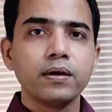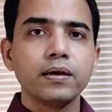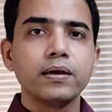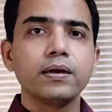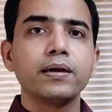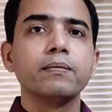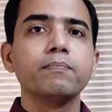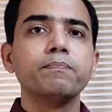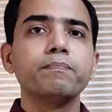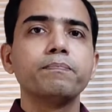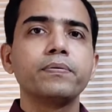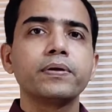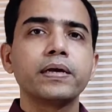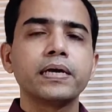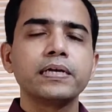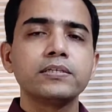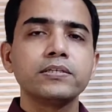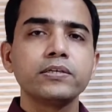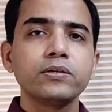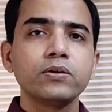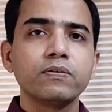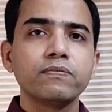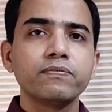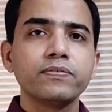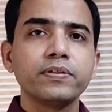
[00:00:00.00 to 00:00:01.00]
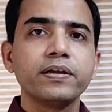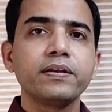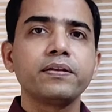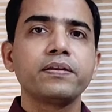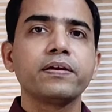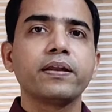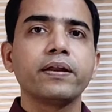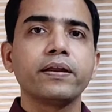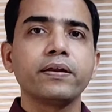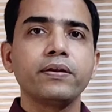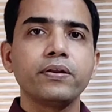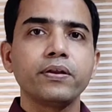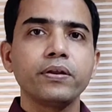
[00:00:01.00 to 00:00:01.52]
comprising of the
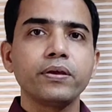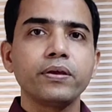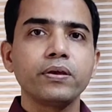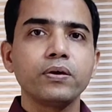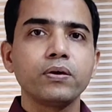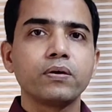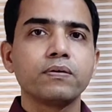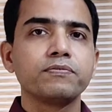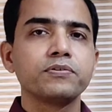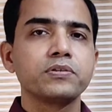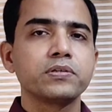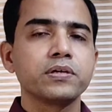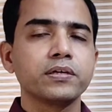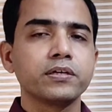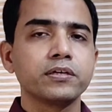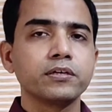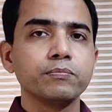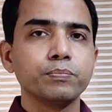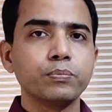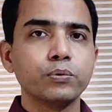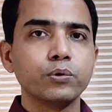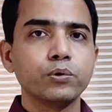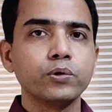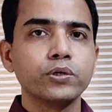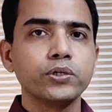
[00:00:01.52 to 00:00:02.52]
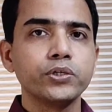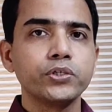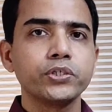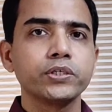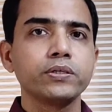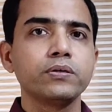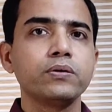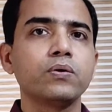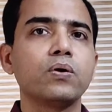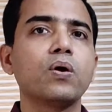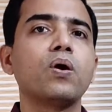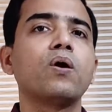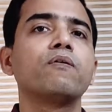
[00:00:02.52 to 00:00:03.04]
territory of certain
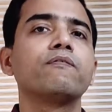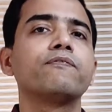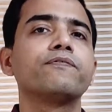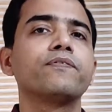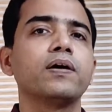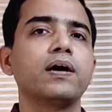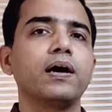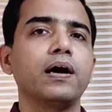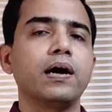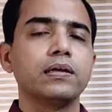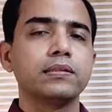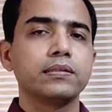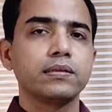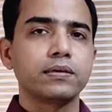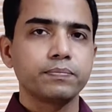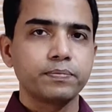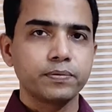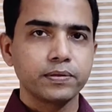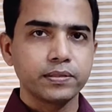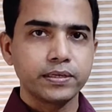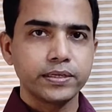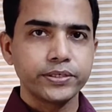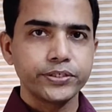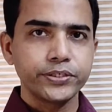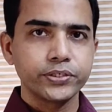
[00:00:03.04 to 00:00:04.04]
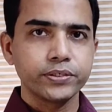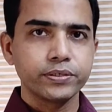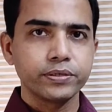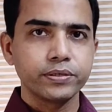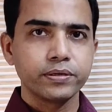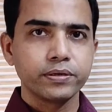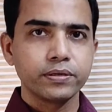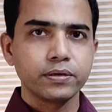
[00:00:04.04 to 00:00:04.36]
portion of Andhra Pradesh,